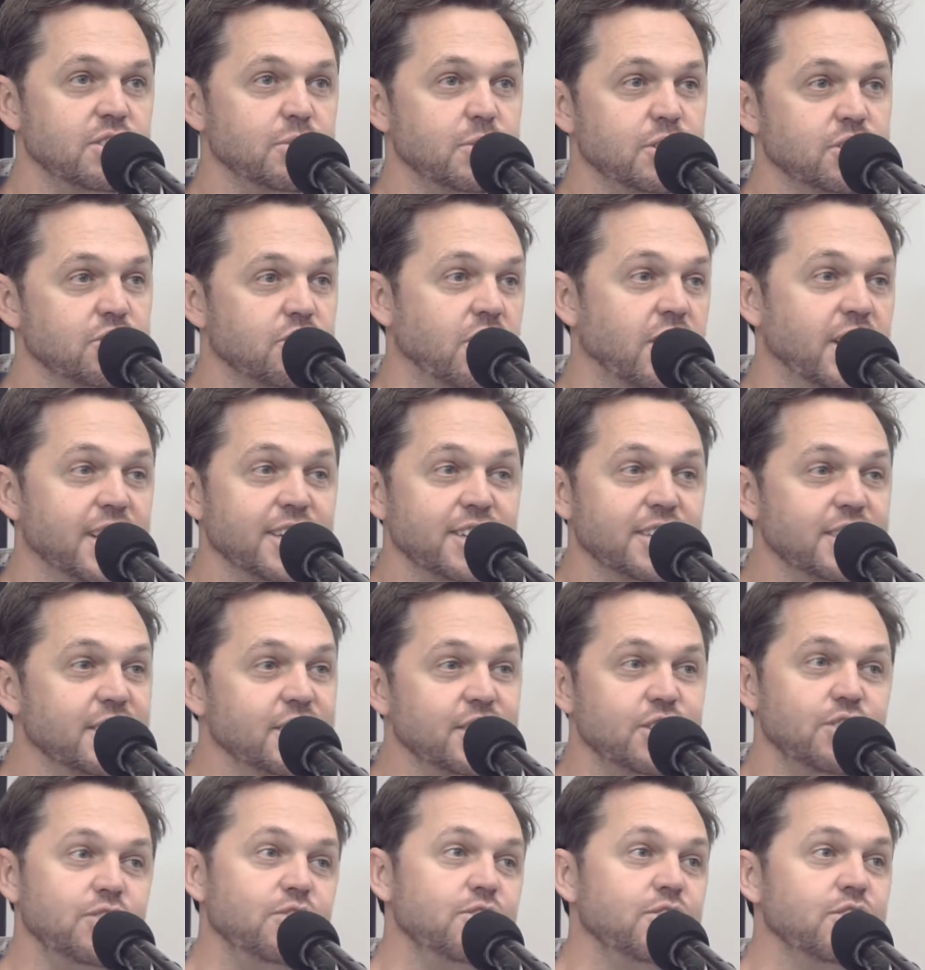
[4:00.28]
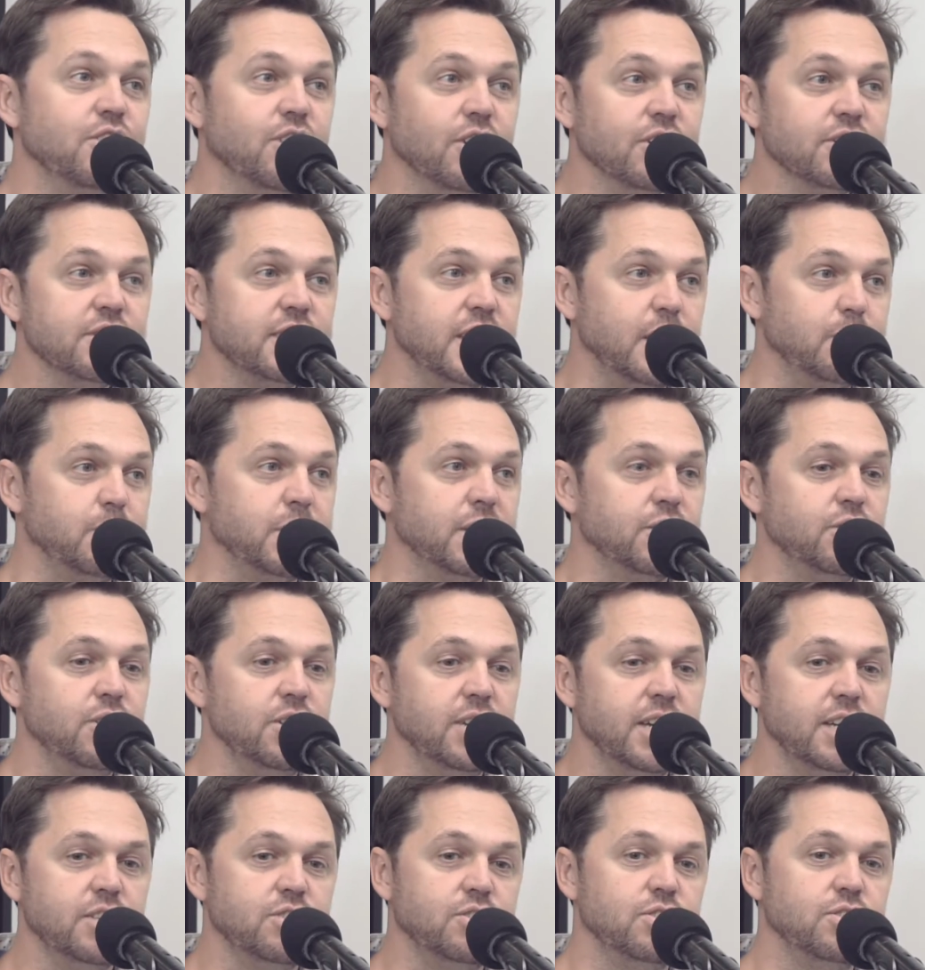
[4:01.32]
to a triangle and a new concept. You
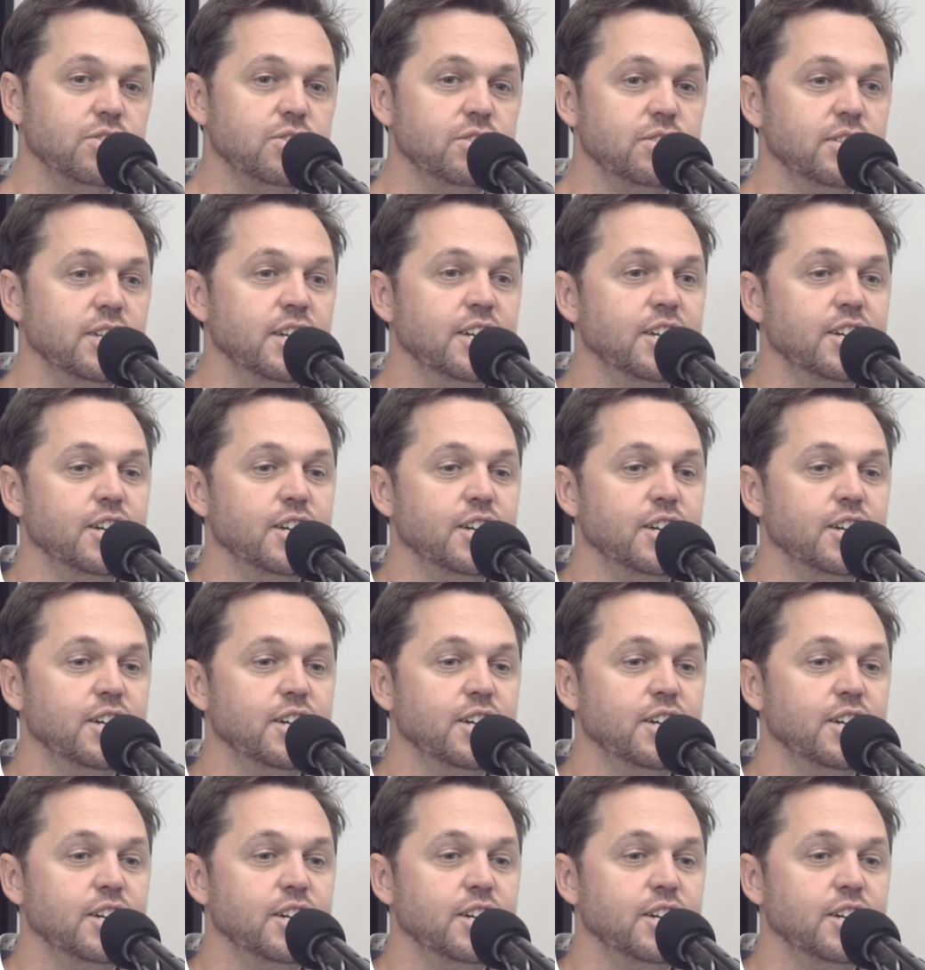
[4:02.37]
get to